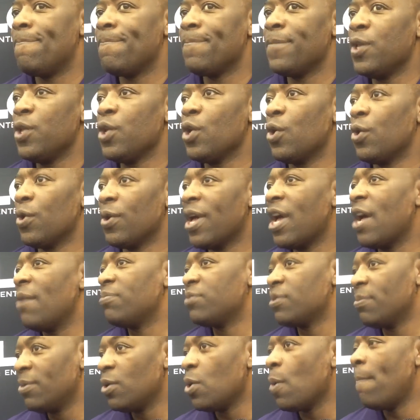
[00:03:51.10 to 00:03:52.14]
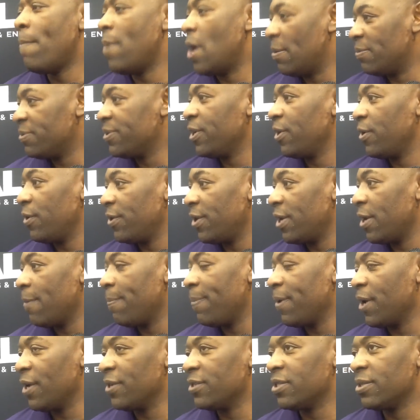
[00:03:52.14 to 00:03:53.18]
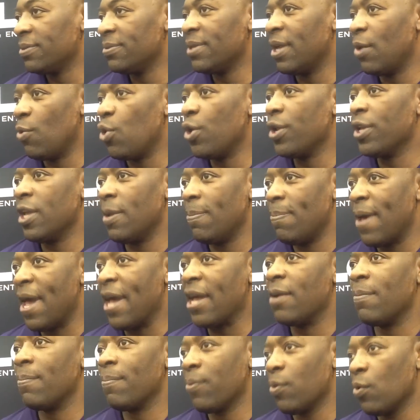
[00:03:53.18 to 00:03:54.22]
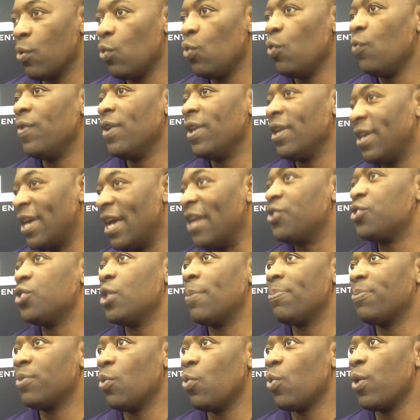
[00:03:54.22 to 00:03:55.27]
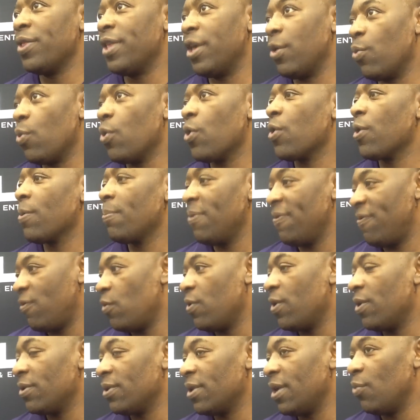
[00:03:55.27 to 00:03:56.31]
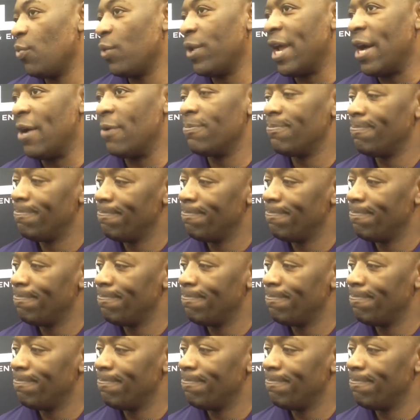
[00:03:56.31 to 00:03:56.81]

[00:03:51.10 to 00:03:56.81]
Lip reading: you're going to have some little bumps here and there because they want to get back and improve and catch up to where they were before they went out.